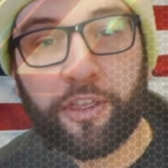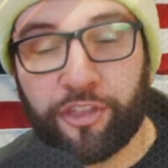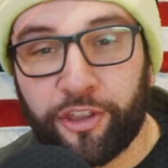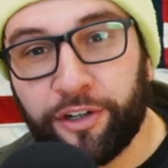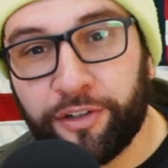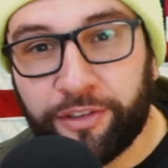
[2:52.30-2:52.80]

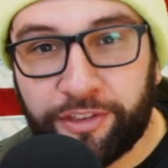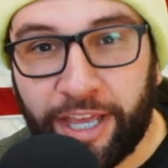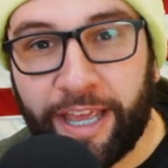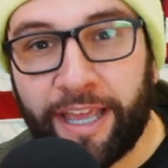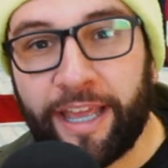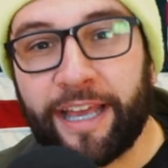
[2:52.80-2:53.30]
third
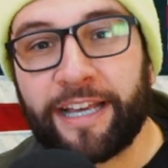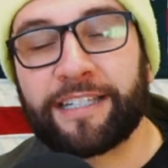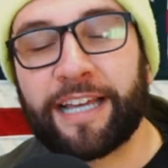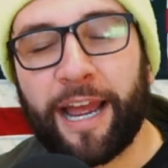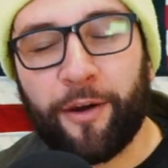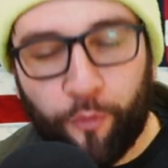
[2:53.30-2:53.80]
thing is
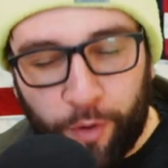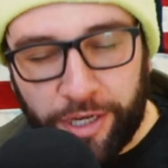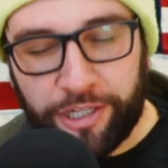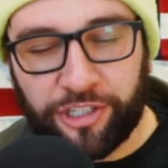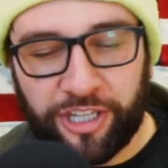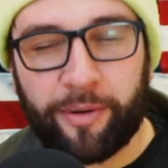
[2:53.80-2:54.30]
I
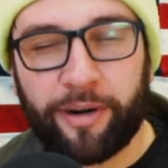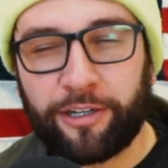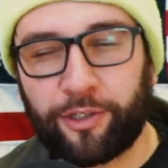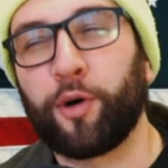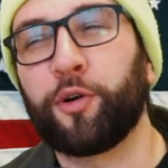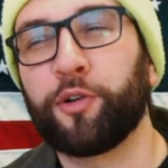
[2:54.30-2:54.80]
wish someone had
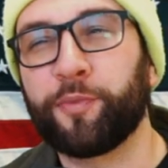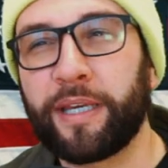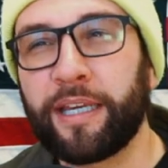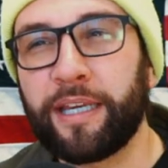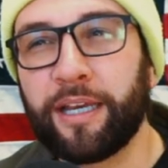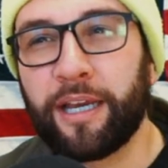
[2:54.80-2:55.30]
told
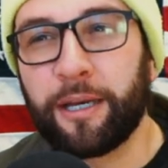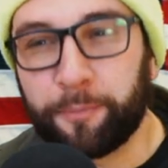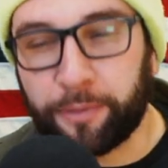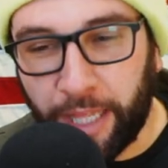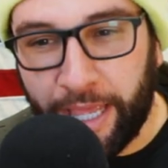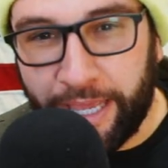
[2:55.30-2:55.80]
me,
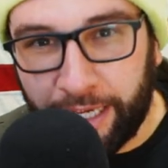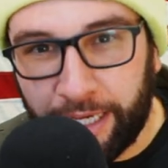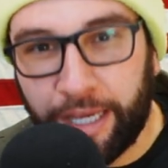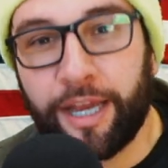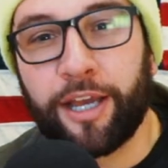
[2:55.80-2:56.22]
Blake,